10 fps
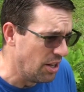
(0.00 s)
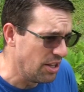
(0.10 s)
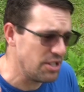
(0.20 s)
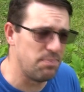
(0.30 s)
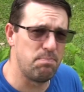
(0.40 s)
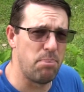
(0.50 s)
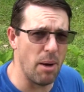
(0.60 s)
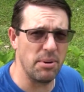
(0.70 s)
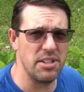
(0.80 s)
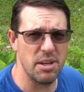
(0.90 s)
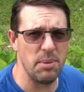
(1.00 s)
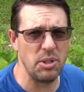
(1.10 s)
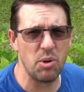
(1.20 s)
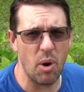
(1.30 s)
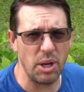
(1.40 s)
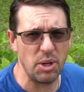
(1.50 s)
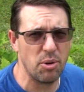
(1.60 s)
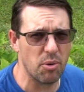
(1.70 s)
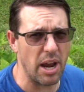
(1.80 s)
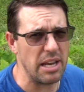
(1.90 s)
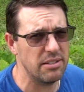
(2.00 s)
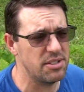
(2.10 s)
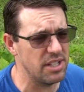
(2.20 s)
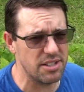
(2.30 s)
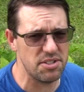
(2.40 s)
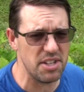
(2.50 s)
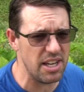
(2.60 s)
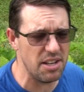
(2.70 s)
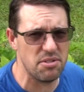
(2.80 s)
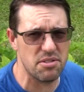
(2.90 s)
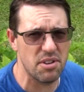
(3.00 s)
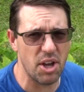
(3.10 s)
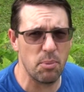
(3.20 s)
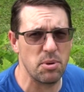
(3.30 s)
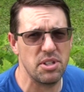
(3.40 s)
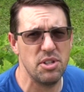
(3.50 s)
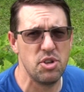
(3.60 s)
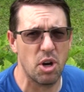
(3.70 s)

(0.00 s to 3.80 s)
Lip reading: these pumpkins have been growing great. 6 seeds, 100%